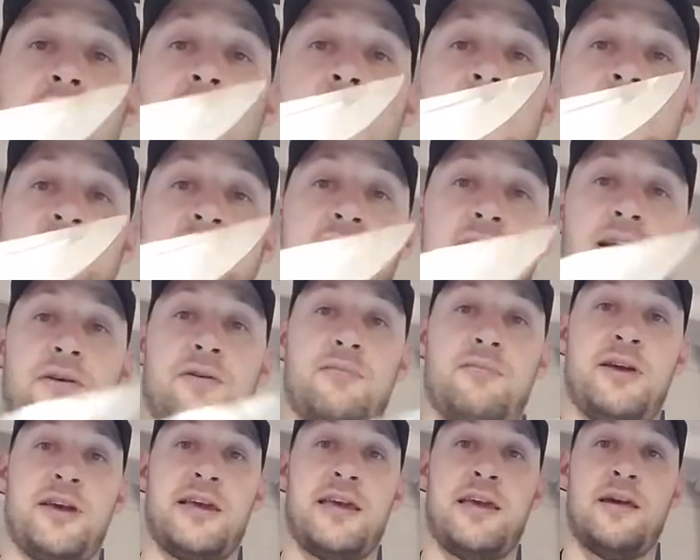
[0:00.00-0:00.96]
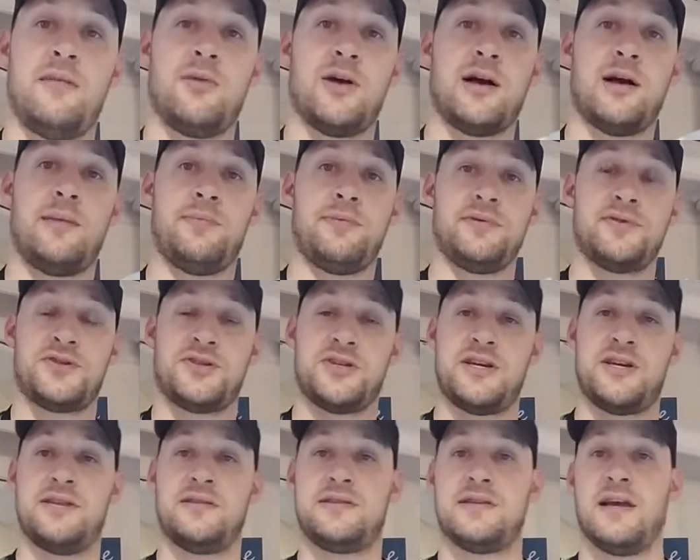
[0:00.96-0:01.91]
I said I would make him a couple of
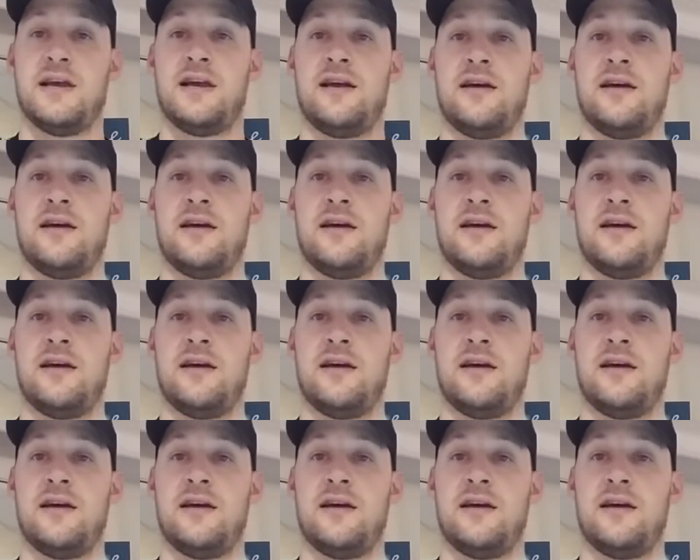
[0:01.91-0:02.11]
sheets